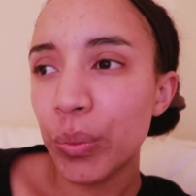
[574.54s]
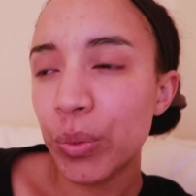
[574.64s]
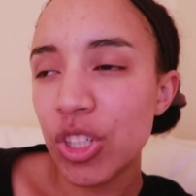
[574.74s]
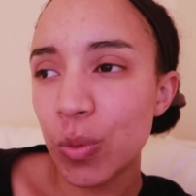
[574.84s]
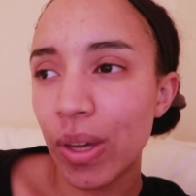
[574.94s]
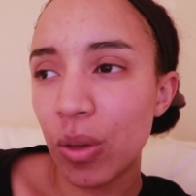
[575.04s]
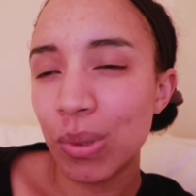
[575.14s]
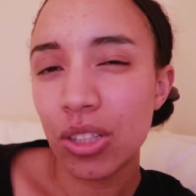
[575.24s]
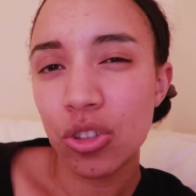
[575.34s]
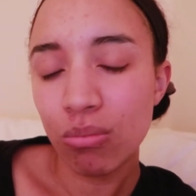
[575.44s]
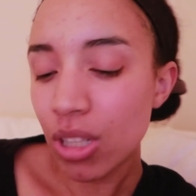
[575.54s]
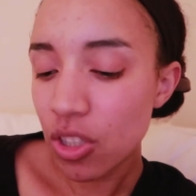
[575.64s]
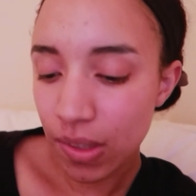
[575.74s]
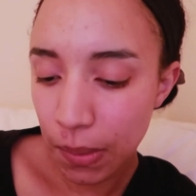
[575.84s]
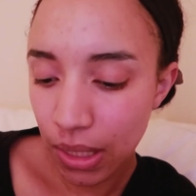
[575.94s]
which were a bit too
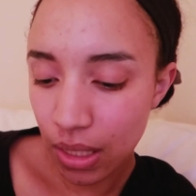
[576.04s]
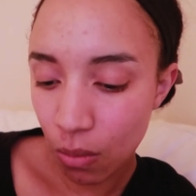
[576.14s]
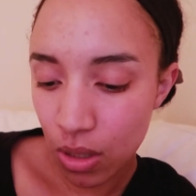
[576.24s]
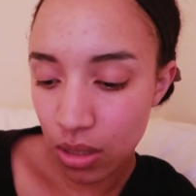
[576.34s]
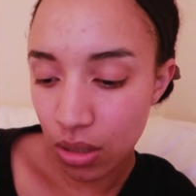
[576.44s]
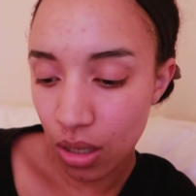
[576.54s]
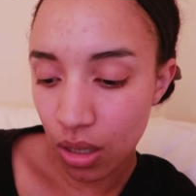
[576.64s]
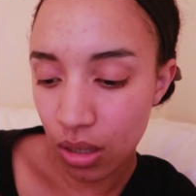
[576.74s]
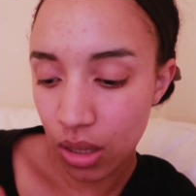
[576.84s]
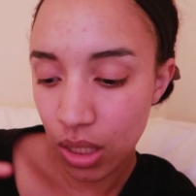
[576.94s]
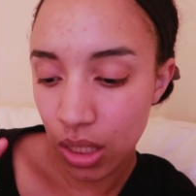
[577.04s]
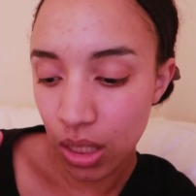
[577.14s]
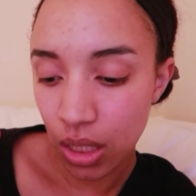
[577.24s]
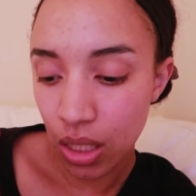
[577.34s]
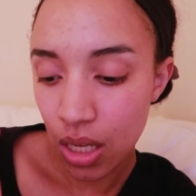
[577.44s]
much for me. There was
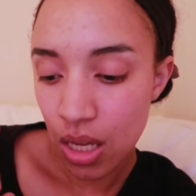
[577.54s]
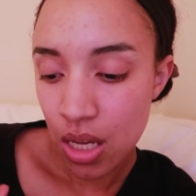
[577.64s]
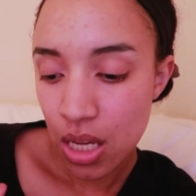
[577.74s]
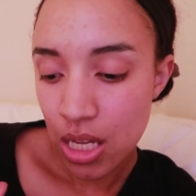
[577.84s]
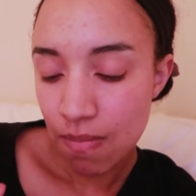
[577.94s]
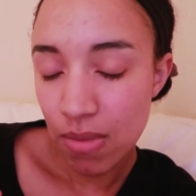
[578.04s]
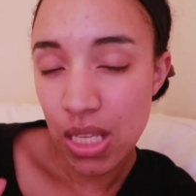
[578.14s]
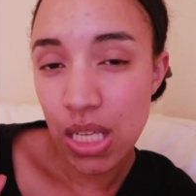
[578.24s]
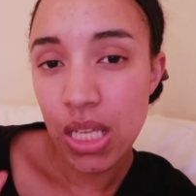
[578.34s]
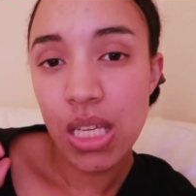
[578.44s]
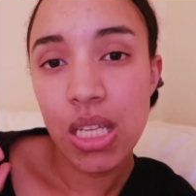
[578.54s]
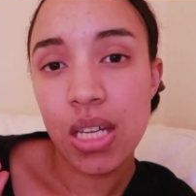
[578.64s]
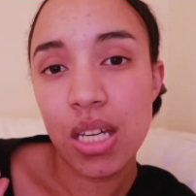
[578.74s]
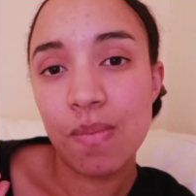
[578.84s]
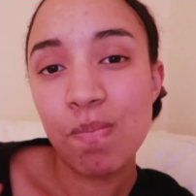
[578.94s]
the mini
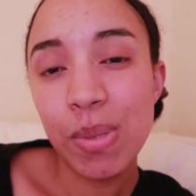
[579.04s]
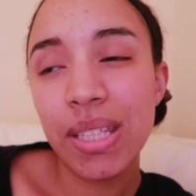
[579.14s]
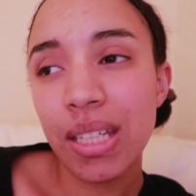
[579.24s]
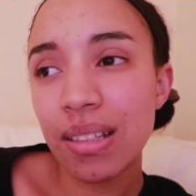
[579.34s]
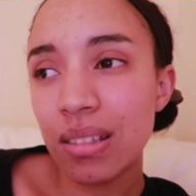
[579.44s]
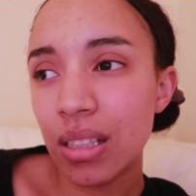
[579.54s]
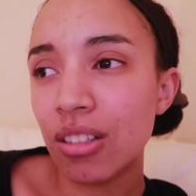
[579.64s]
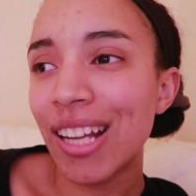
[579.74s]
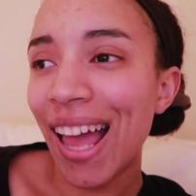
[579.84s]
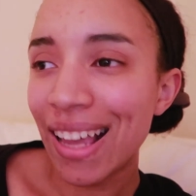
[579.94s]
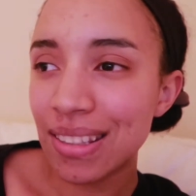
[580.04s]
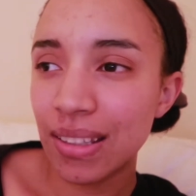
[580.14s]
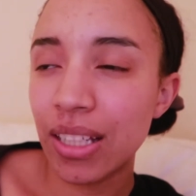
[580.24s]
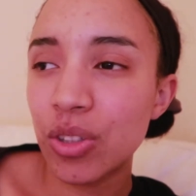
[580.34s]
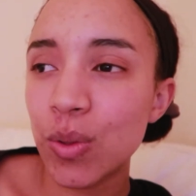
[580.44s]
beating scene, or like
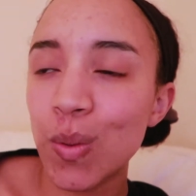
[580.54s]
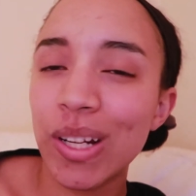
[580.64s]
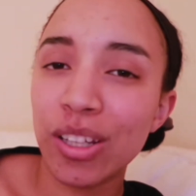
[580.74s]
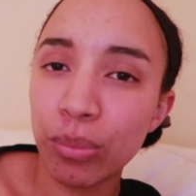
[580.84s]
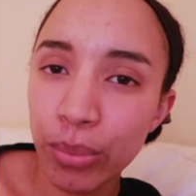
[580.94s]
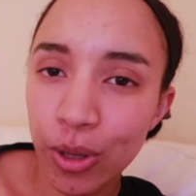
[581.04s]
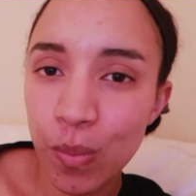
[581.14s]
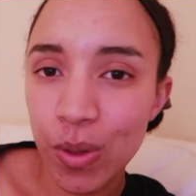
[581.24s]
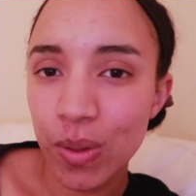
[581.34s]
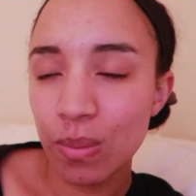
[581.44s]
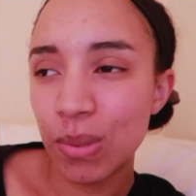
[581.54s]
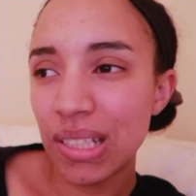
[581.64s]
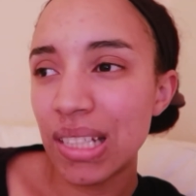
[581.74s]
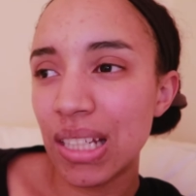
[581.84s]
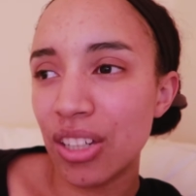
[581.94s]
accidental and on purpose
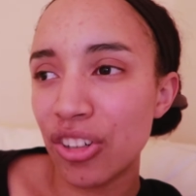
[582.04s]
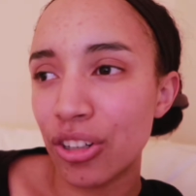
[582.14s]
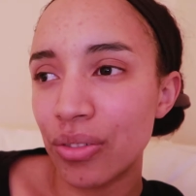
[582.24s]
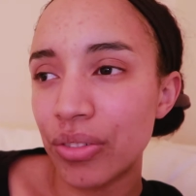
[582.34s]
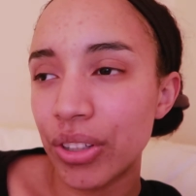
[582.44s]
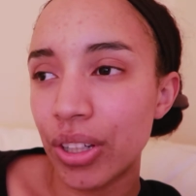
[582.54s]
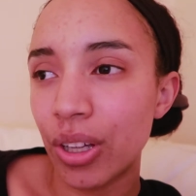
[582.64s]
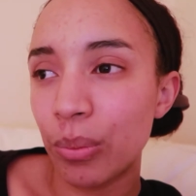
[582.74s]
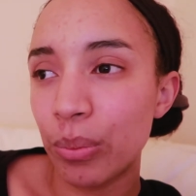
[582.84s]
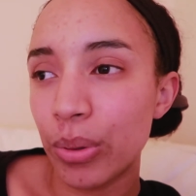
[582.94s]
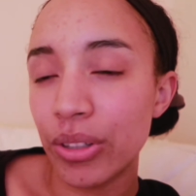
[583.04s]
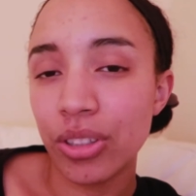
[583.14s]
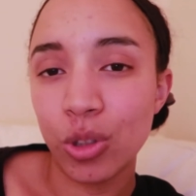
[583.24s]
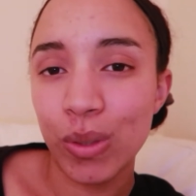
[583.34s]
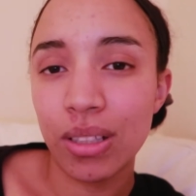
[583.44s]
beating of the
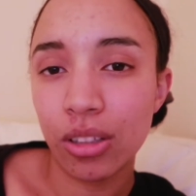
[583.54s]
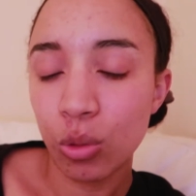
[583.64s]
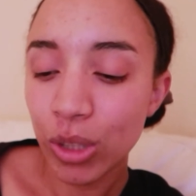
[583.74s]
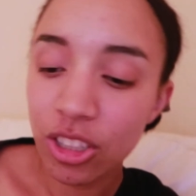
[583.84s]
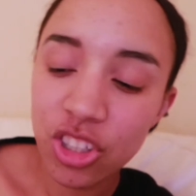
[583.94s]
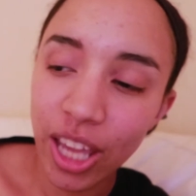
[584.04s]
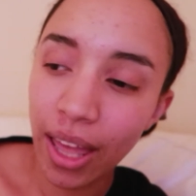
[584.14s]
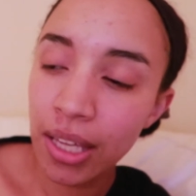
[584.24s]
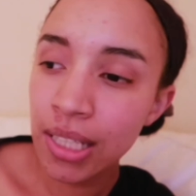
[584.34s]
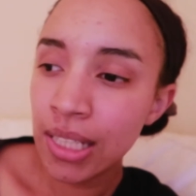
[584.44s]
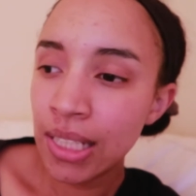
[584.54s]
person who was in the wheelchair.